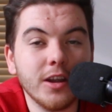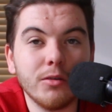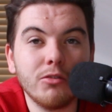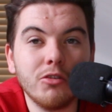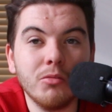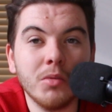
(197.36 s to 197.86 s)

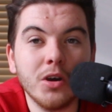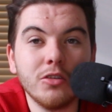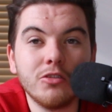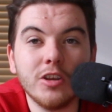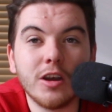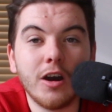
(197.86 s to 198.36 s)
knows too
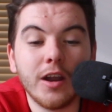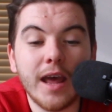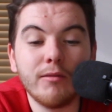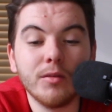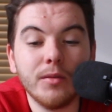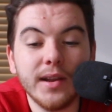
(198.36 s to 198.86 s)
much. She can't
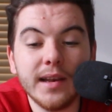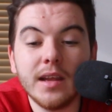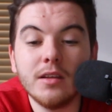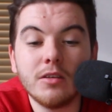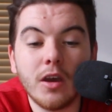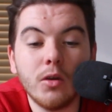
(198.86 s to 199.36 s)
ever
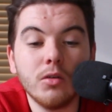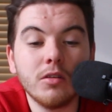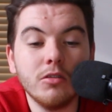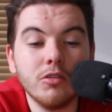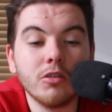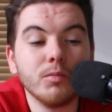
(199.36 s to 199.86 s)
really go
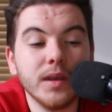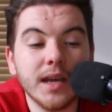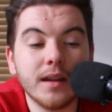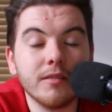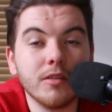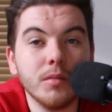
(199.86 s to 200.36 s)
to just
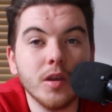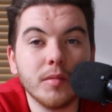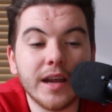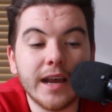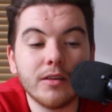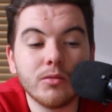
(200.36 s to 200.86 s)
being a
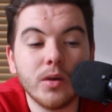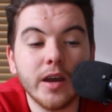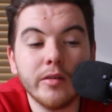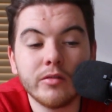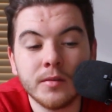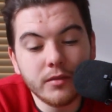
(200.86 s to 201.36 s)
suburban
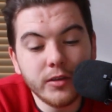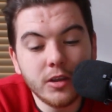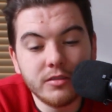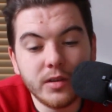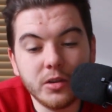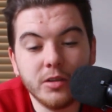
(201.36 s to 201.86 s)
housewife. So the
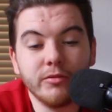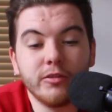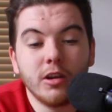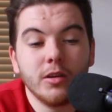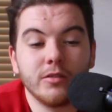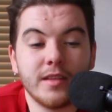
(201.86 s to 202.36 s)
first volume
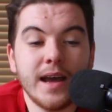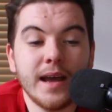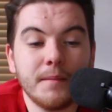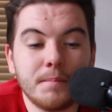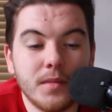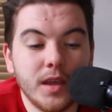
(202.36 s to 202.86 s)
follows
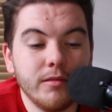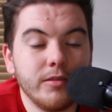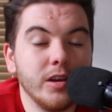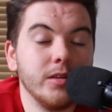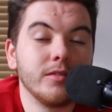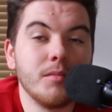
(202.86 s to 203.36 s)
that. It
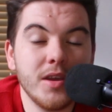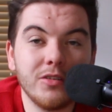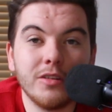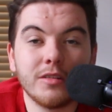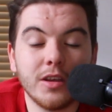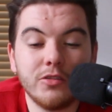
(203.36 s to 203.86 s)
follows the
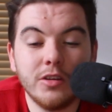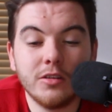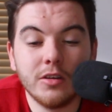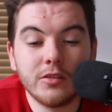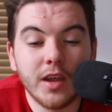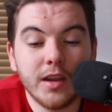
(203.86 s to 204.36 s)
missions that she
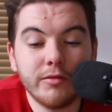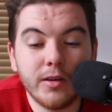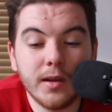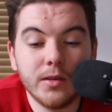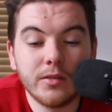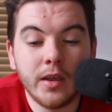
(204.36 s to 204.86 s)
does, and it
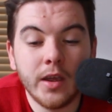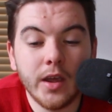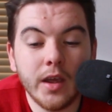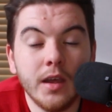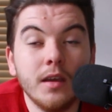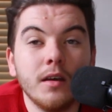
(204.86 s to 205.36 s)
follows
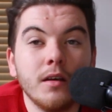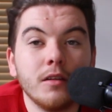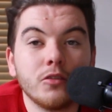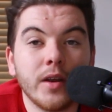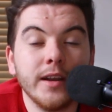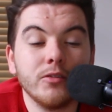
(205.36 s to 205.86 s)
her
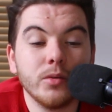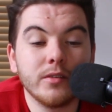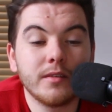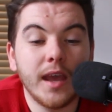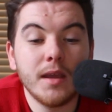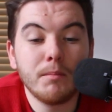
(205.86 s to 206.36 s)
trying to
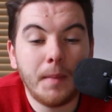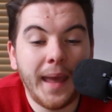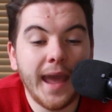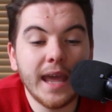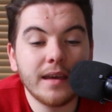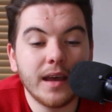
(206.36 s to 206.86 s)
escape
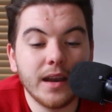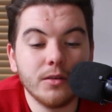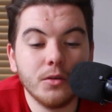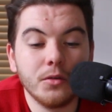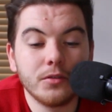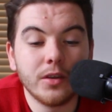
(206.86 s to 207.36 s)
Peck and
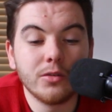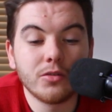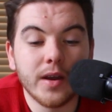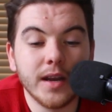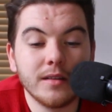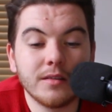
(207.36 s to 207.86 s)
also
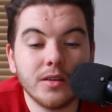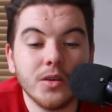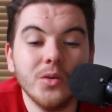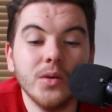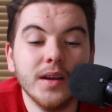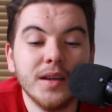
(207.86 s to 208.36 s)
trying
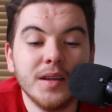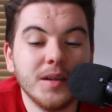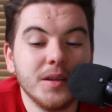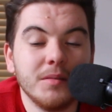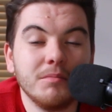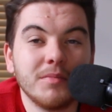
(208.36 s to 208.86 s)
to
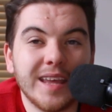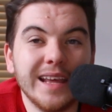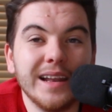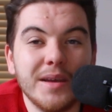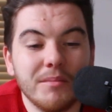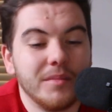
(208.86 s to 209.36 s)

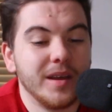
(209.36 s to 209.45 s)
kill him